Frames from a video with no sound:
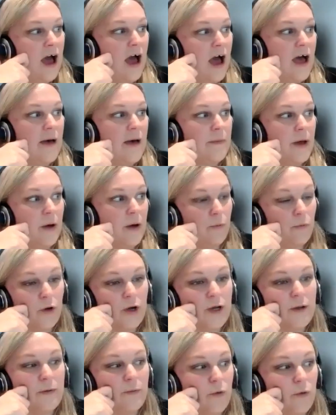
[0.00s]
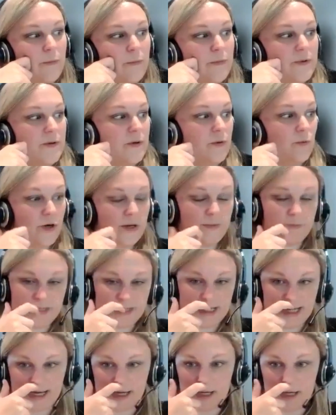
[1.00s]
Yes. Um, and one in, one, one in
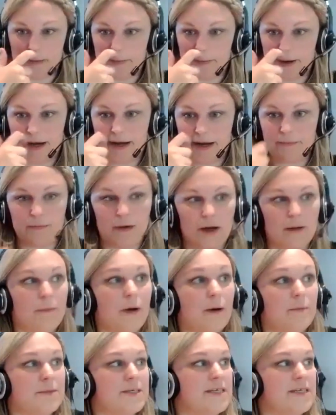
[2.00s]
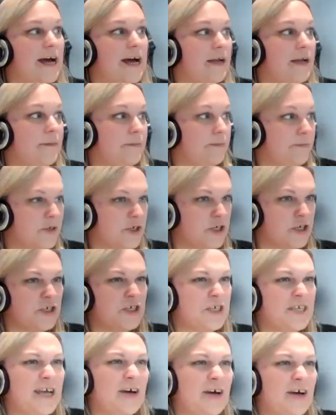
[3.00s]
particular, my my mum's nan, she
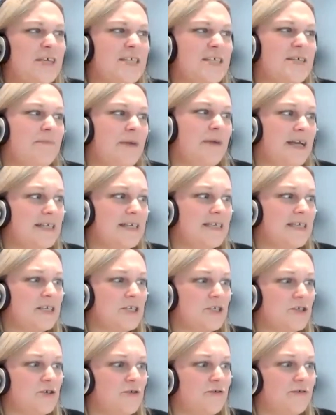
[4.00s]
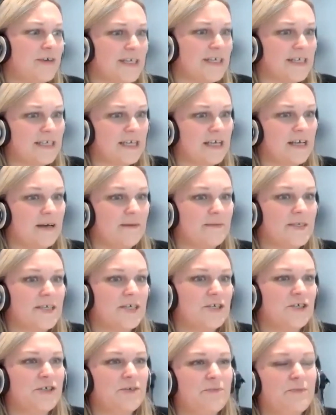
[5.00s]
used to tell these amazing stories. Um,
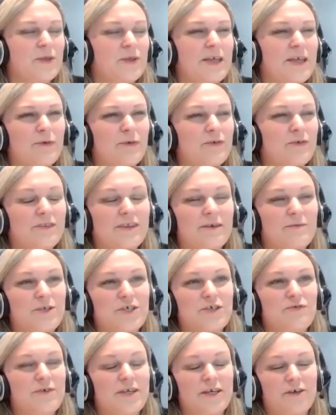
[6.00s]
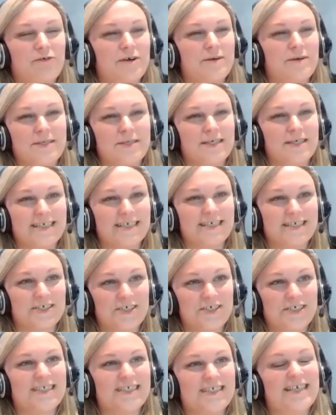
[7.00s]
so she, but they were, they were just really really cryptic. So
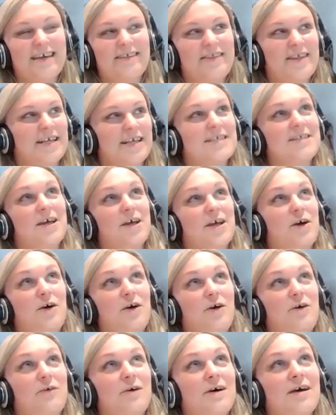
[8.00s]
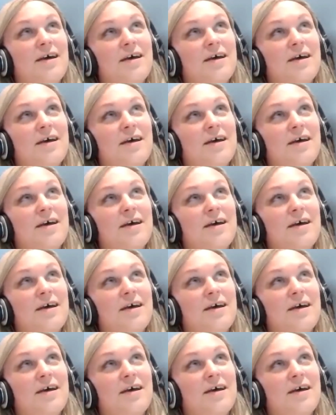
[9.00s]
she'd say things like, oh,